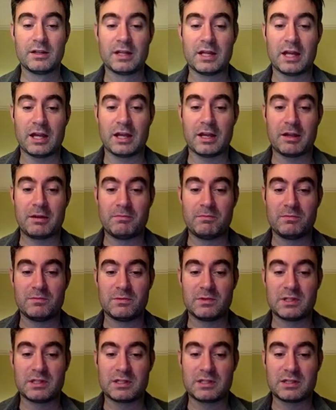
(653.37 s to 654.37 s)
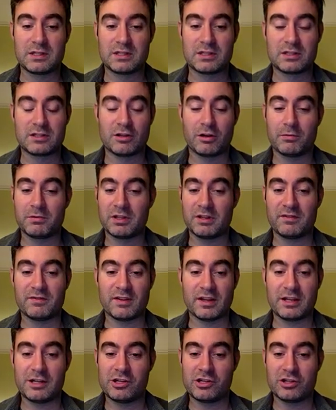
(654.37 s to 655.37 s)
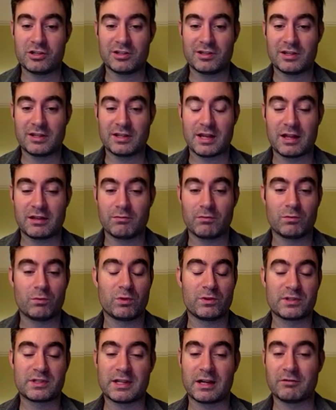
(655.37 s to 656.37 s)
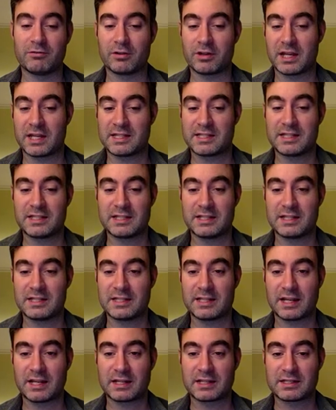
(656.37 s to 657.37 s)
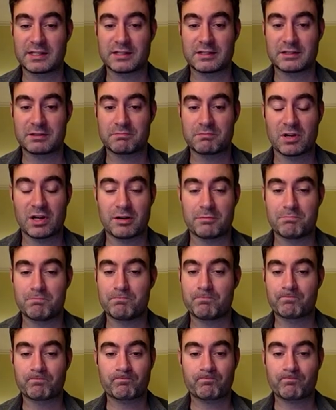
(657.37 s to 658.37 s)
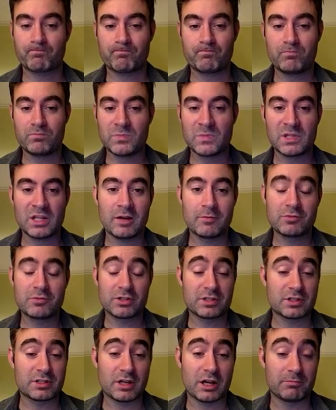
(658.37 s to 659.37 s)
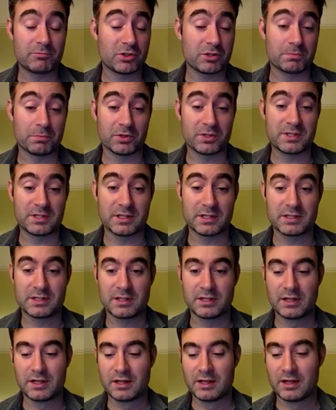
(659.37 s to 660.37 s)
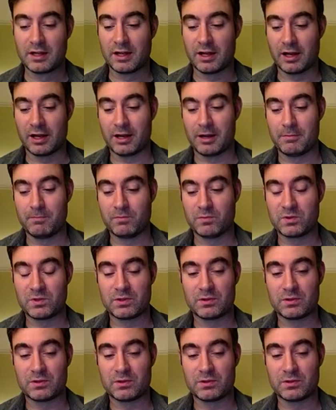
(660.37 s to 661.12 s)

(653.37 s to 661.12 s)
to stop the invasion. And then once that rook gets to d6, I'm just busted. And